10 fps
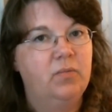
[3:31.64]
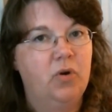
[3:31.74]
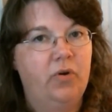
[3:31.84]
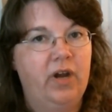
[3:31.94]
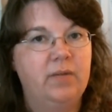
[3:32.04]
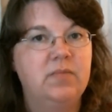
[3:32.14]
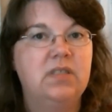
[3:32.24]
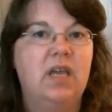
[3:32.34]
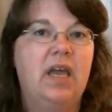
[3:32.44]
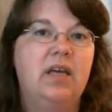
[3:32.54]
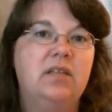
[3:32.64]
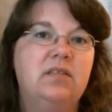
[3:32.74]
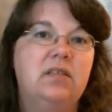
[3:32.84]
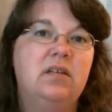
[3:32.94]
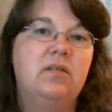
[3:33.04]
programs
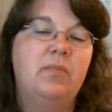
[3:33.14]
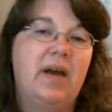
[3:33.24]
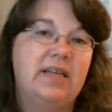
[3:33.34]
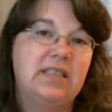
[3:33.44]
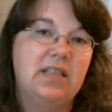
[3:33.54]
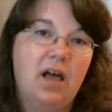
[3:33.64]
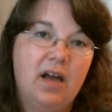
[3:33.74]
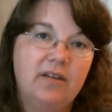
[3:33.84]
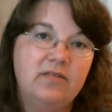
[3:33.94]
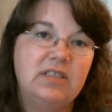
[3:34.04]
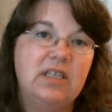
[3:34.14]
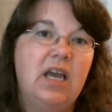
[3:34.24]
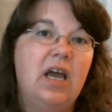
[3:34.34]
and past lives,